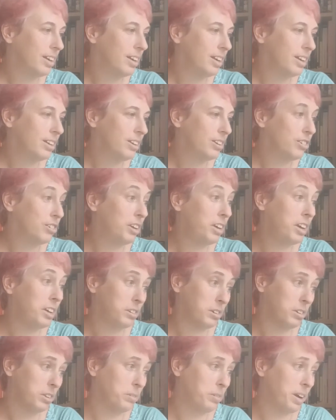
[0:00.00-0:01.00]
she is
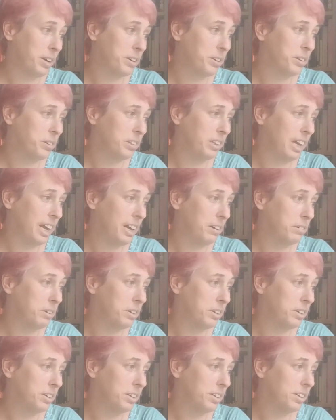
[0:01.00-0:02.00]
on the record now
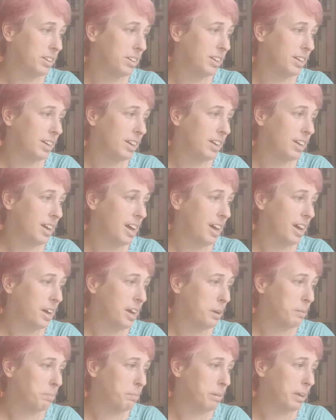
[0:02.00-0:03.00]

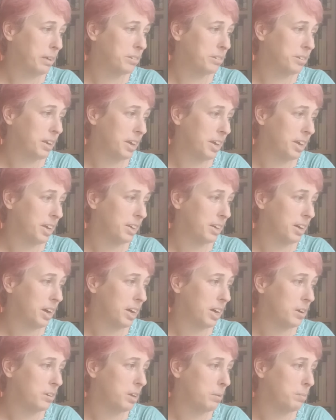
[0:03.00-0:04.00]
as saying,
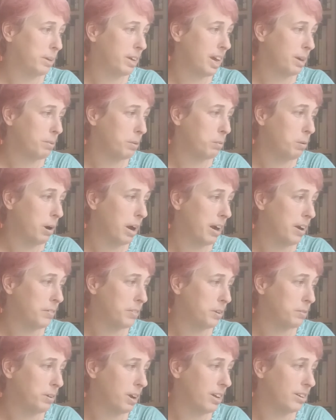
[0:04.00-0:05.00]
I only became aware of
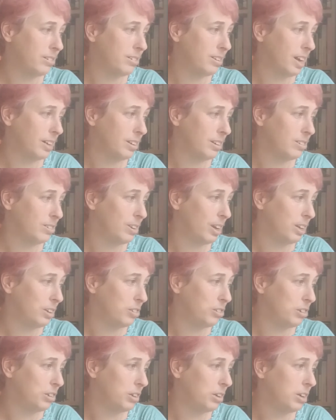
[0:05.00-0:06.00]
the arrest and its
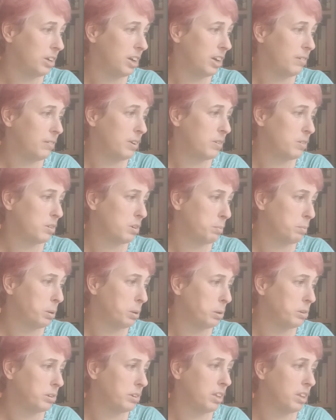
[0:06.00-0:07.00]
nature when it was
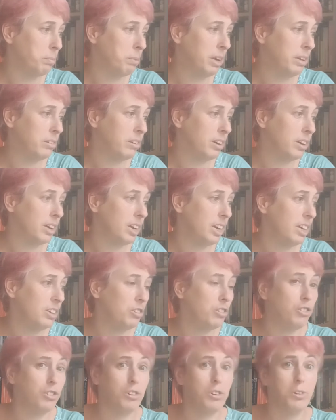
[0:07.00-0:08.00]
reported in the media in
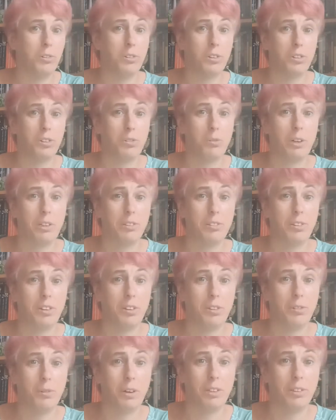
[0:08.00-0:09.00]
June
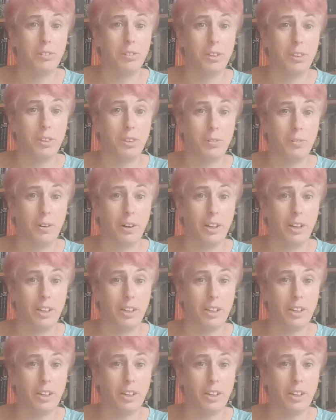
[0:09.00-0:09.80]
2023.